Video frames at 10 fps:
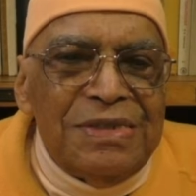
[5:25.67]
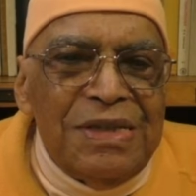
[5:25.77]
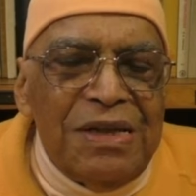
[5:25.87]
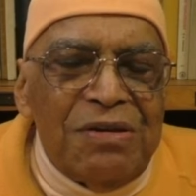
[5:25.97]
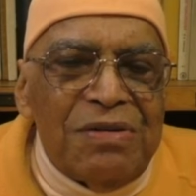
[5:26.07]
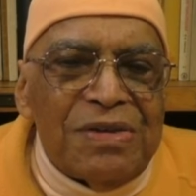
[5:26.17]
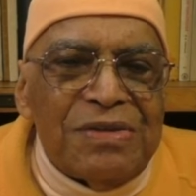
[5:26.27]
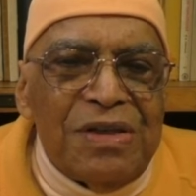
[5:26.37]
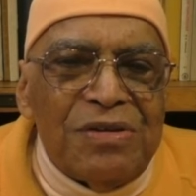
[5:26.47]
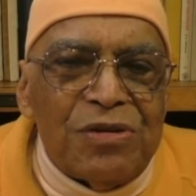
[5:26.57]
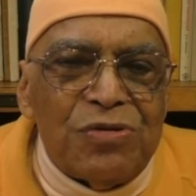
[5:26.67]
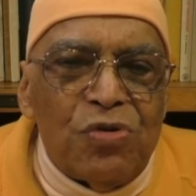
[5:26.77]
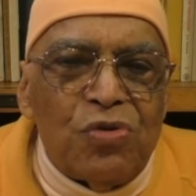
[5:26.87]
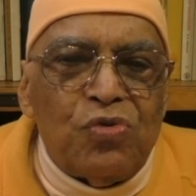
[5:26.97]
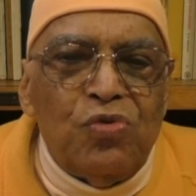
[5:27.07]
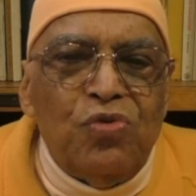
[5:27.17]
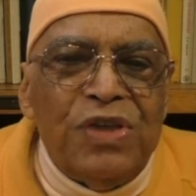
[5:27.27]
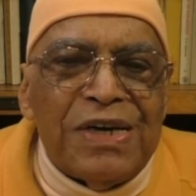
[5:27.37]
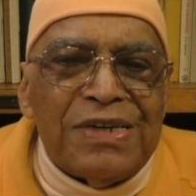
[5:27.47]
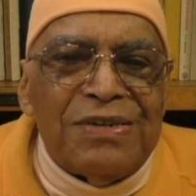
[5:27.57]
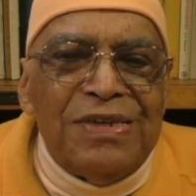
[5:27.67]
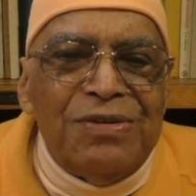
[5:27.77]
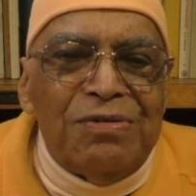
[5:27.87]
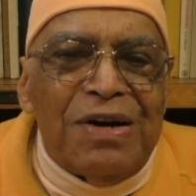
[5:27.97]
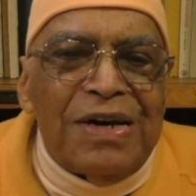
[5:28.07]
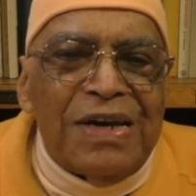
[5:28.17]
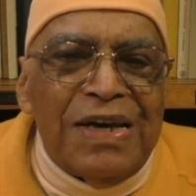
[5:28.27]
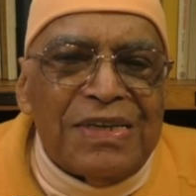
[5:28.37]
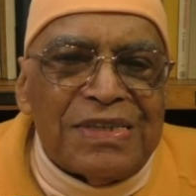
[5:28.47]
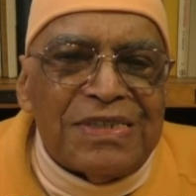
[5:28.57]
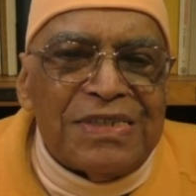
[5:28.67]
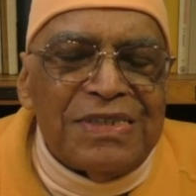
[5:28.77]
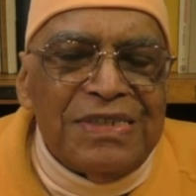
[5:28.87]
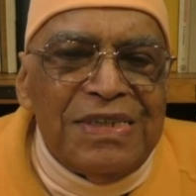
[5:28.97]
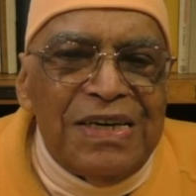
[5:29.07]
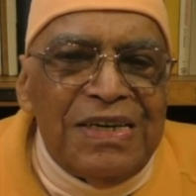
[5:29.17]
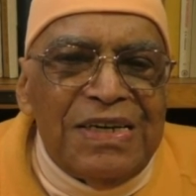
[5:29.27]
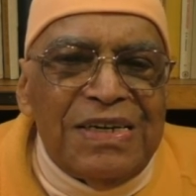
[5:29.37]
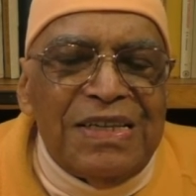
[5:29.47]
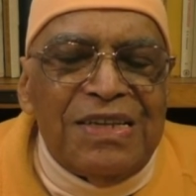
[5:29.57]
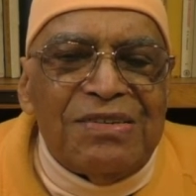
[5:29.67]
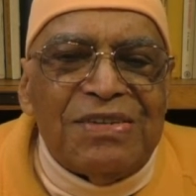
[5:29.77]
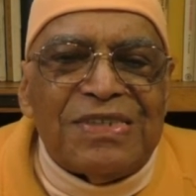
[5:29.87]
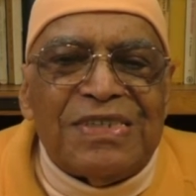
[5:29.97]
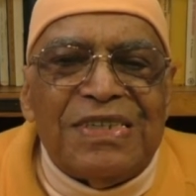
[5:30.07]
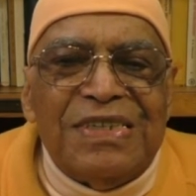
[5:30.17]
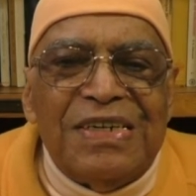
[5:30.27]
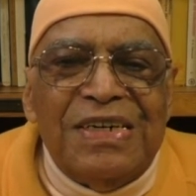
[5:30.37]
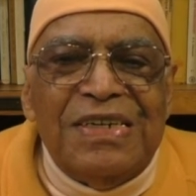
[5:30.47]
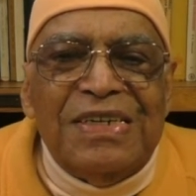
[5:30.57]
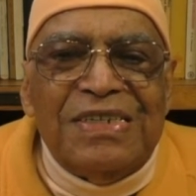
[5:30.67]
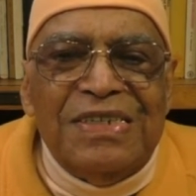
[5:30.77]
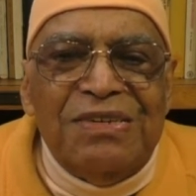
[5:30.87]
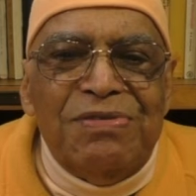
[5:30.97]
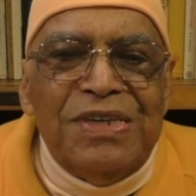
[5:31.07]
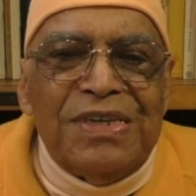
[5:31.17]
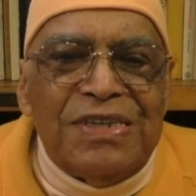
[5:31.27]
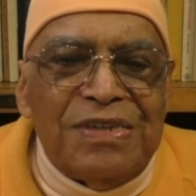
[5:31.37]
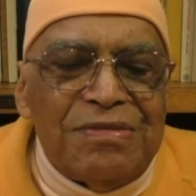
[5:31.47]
There was no two there, only oneness. And that was divinity.